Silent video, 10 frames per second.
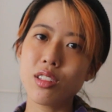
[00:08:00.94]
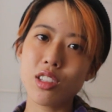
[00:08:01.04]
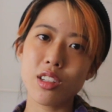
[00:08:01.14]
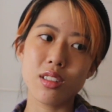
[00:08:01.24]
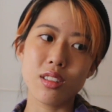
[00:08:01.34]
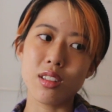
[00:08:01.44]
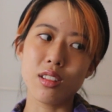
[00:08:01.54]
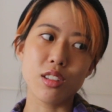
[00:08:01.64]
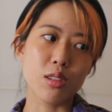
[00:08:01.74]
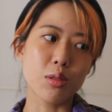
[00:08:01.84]
in the
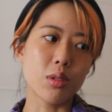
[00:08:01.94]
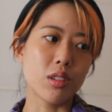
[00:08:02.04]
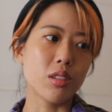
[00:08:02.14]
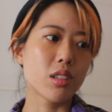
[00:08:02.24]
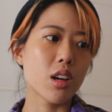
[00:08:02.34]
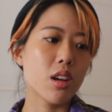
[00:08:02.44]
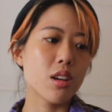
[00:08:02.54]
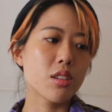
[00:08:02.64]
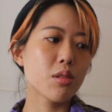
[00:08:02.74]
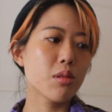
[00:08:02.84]
digital world.
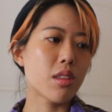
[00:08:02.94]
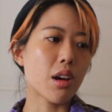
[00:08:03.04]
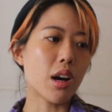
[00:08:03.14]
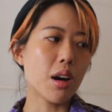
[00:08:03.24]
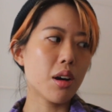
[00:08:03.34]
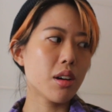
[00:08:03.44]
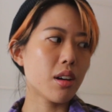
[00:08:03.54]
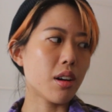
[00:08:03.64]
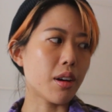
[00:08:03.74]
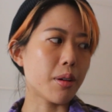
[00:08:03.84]
So there
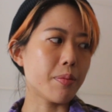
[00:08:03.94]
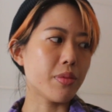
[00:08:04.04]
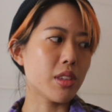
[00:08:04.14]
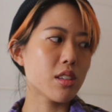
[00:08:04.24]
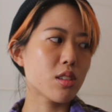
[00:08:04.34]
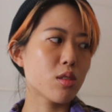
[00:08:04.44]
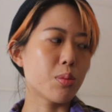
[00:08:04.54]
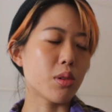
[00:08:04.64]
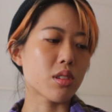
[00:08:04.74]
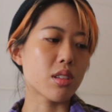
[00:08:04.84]
are these two
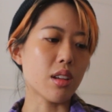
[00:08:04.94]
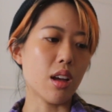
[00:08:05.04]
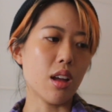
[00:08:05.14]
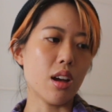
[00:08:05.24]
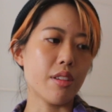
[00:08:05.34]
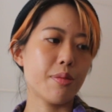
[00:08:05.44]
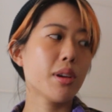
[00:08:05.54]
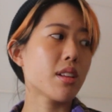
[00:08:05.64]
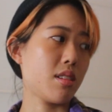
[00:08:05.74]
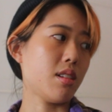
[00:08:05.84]
books that I've
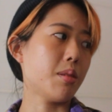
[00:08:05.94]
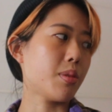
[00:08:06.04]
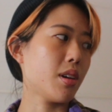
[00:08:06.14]
picked up,